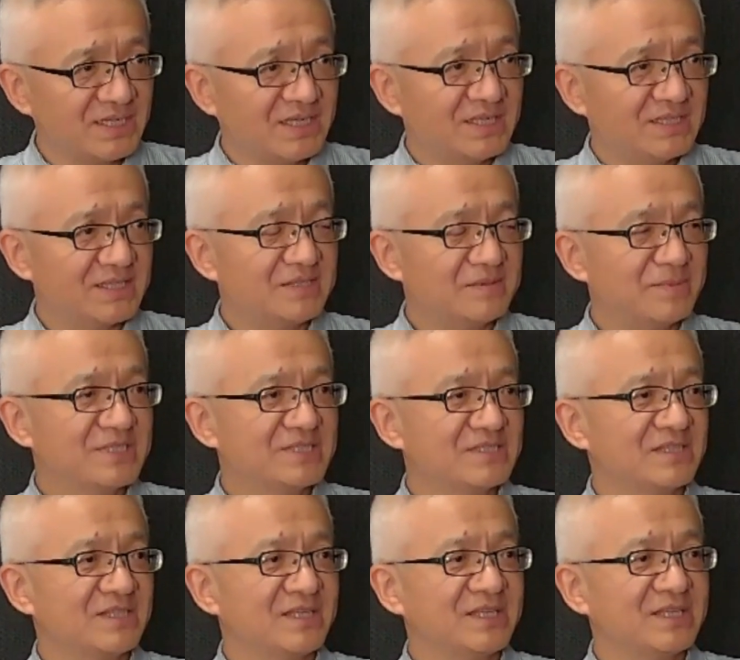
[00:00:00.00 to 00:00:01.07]
That means
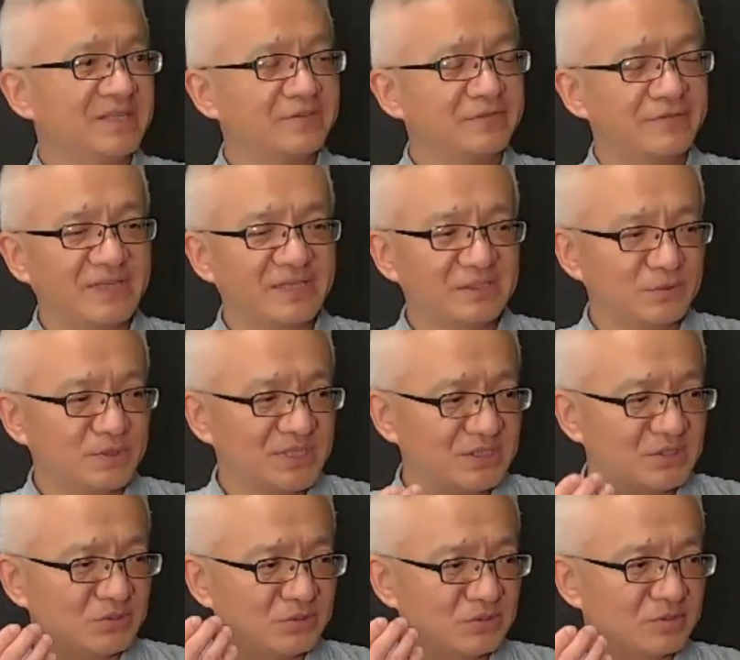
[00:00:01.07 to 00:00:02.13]
they find a way
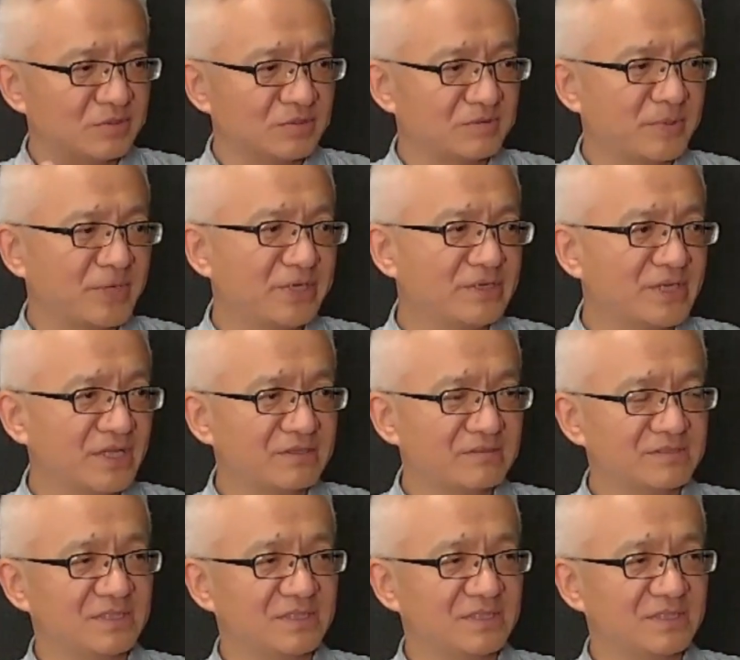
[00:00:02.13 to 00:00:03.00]
to parallel the